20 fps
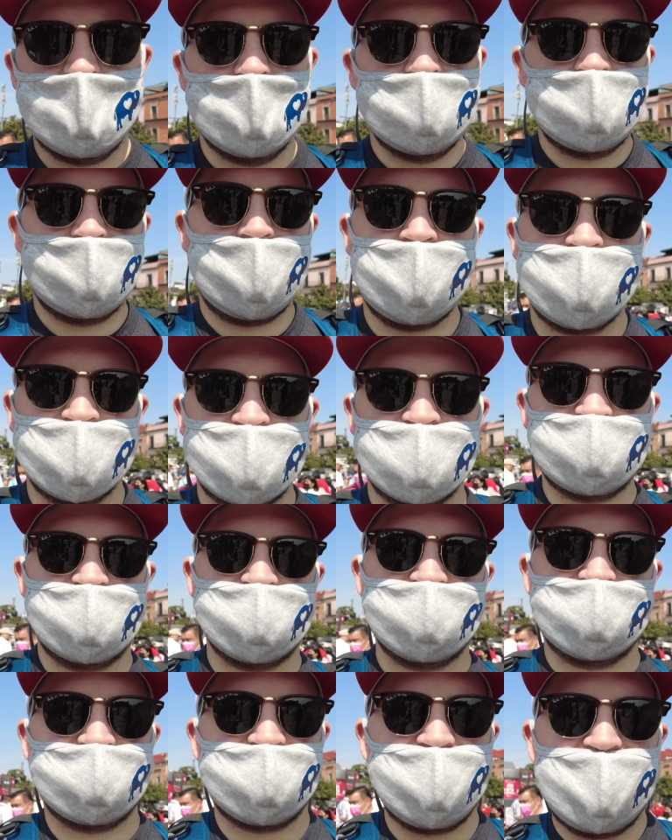Not
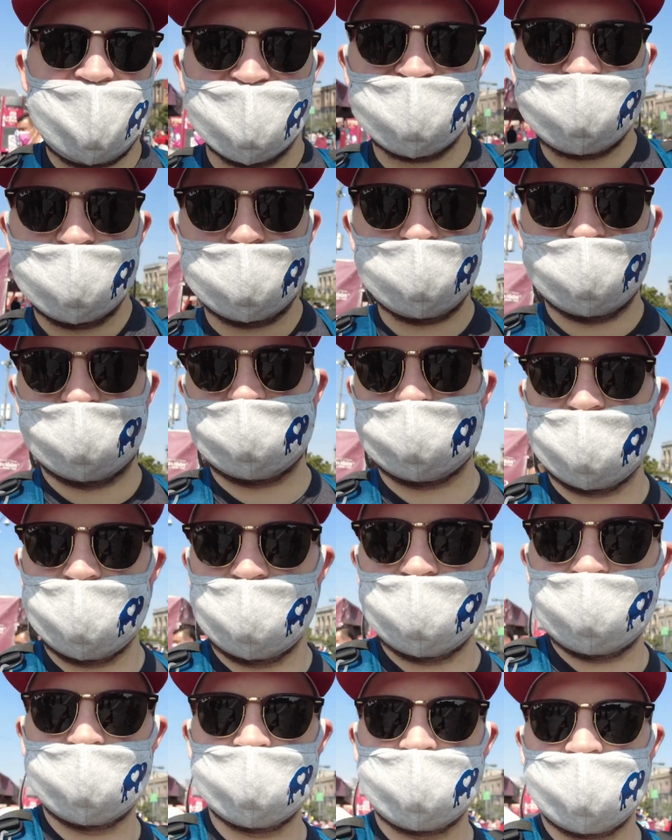5 minutes
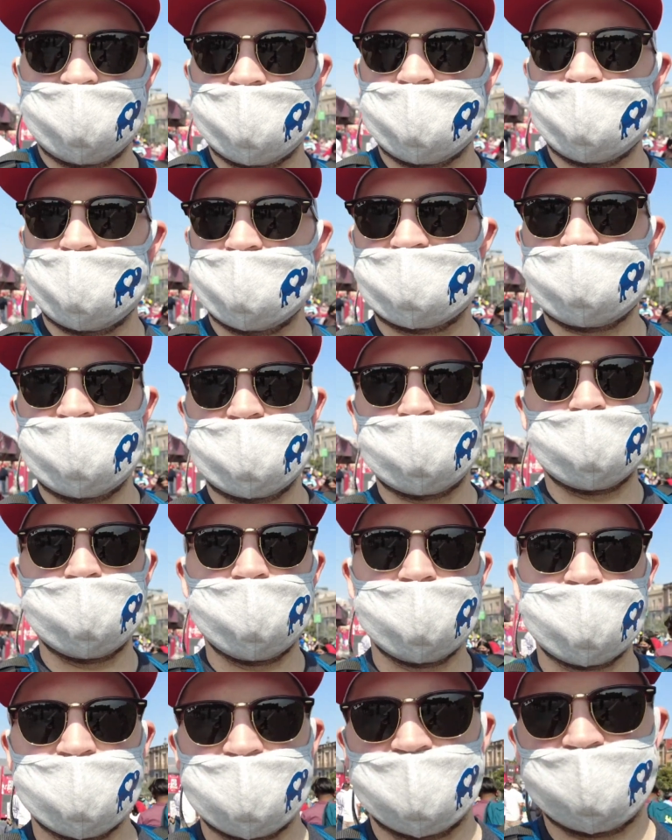later than I said we're
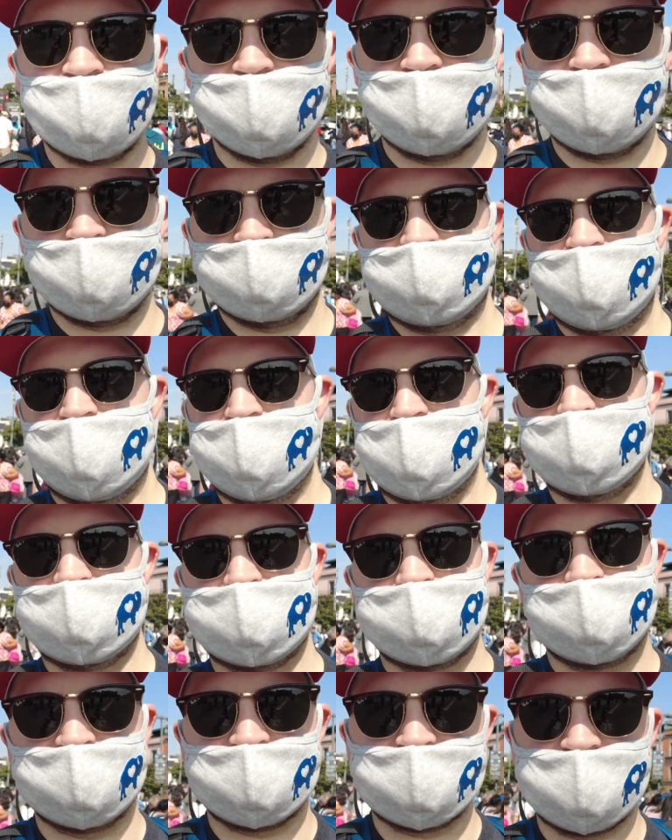looking for elotes,
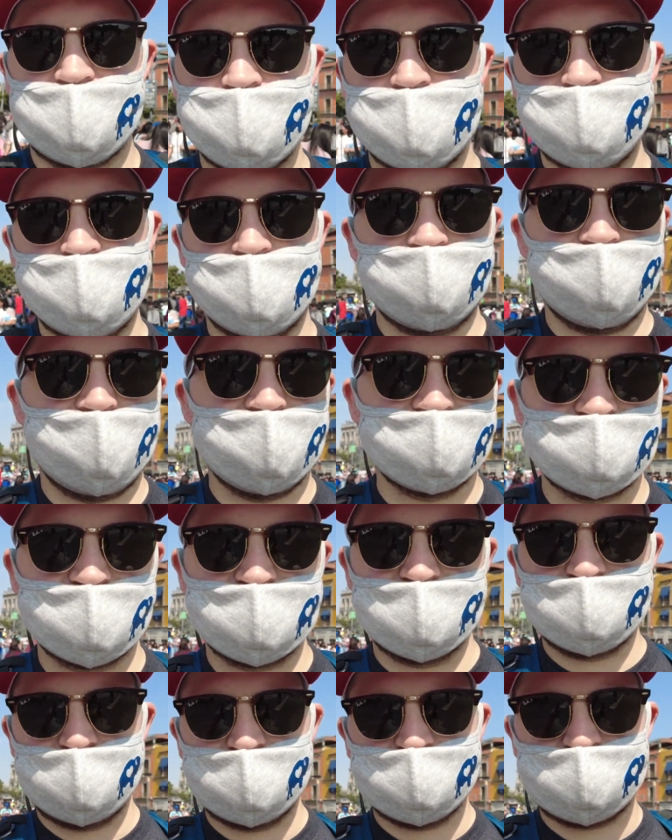we stumbled across a
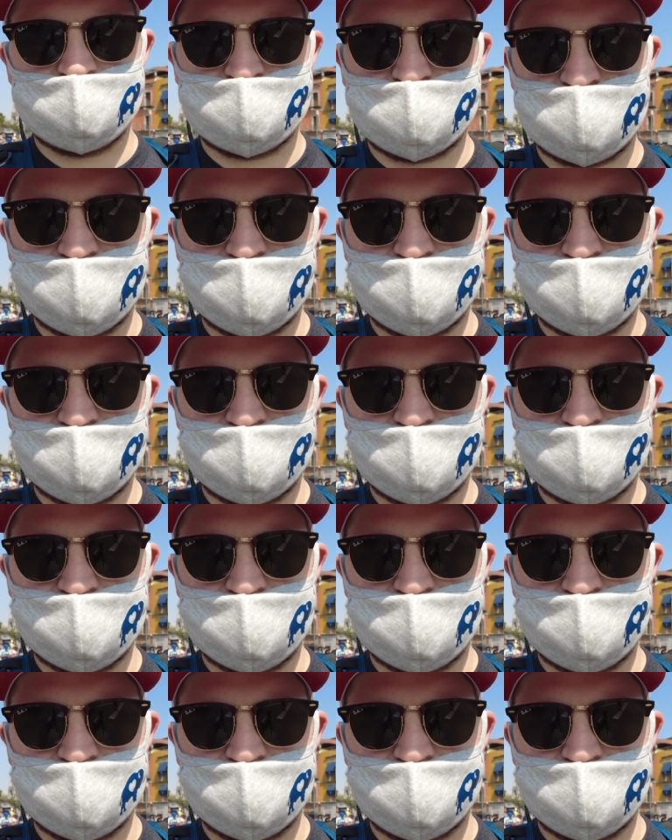delicious